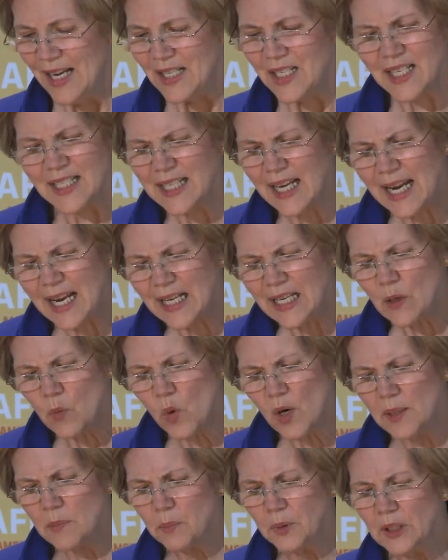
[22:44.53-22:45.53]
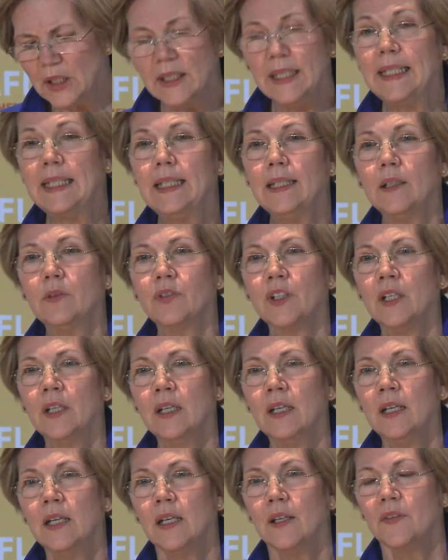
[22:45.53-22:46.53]
Does anyone believe
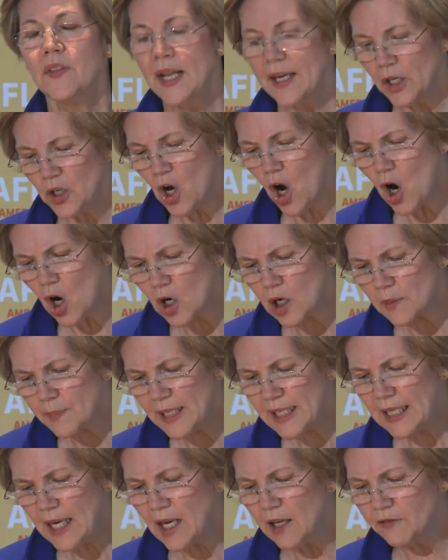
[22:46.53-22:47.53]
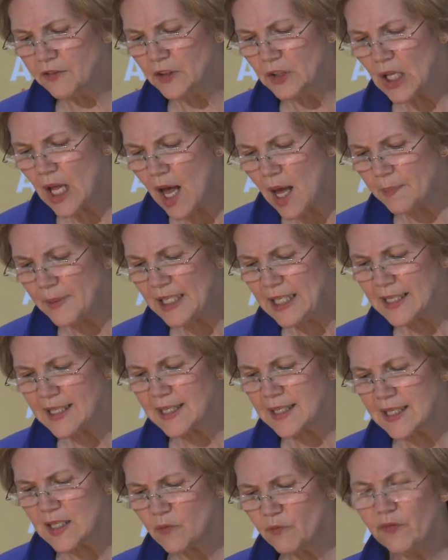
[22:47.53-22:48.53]
that an army of
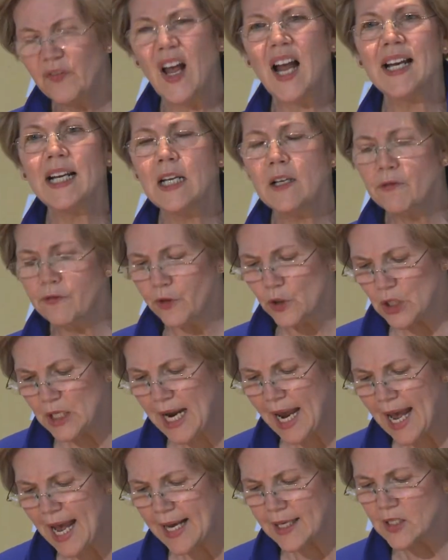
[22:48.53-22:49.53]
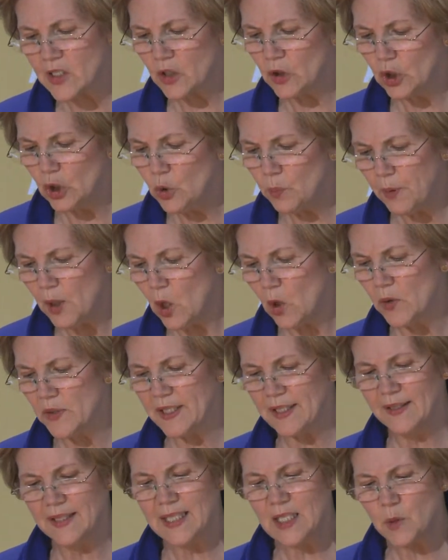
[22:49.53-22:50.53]
lobbyists fighting for tax
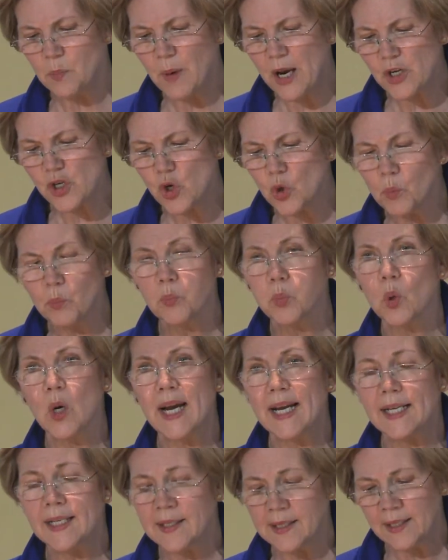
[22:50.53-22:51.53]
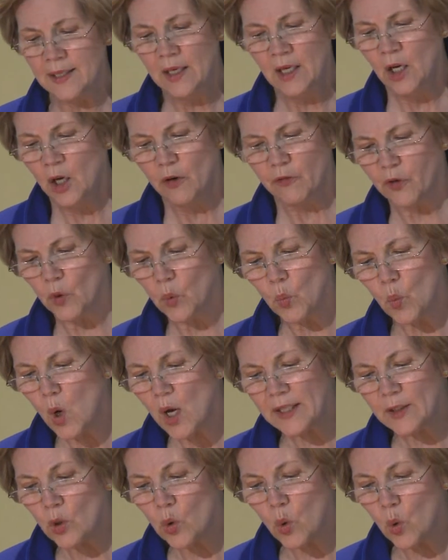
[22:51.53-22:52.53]
loopholes and special breaks for
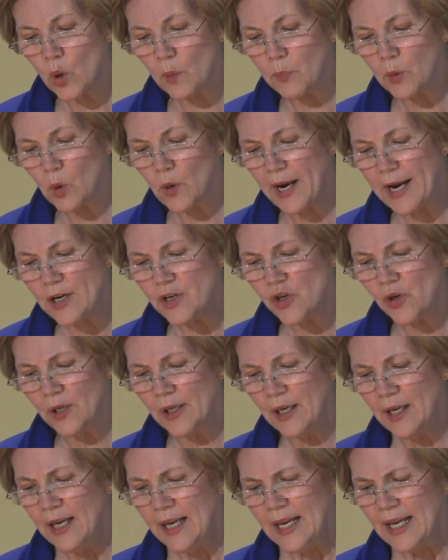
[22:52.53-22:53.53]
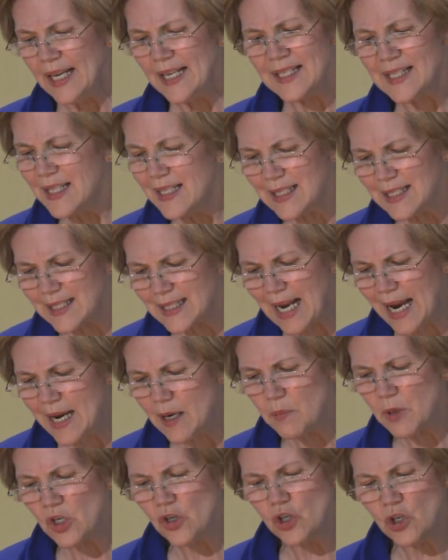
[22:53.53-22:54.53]
one corporation is the
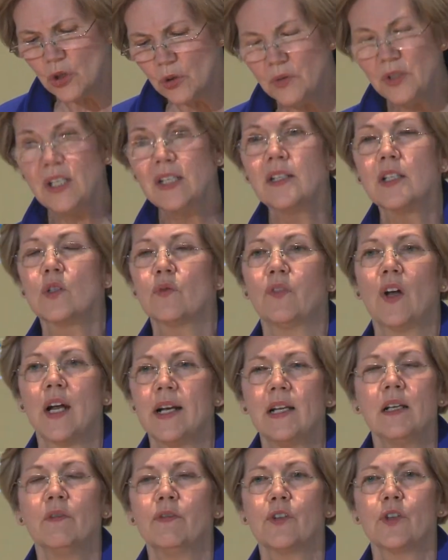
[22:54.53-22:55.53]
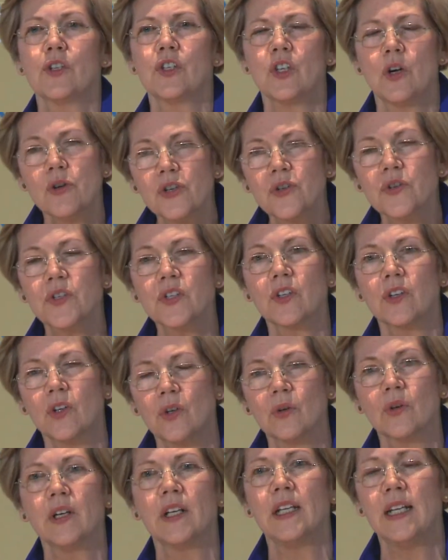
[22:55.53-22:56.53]
same as unions fighting for Social
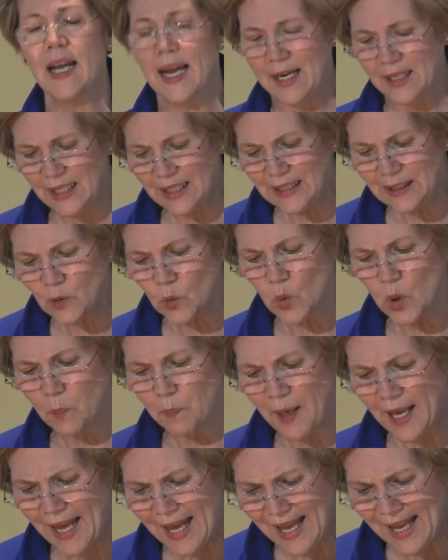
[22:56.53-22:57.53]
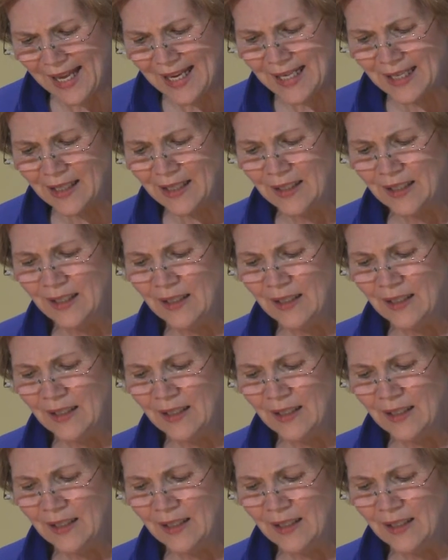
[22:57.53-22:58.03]
Security and equal pay?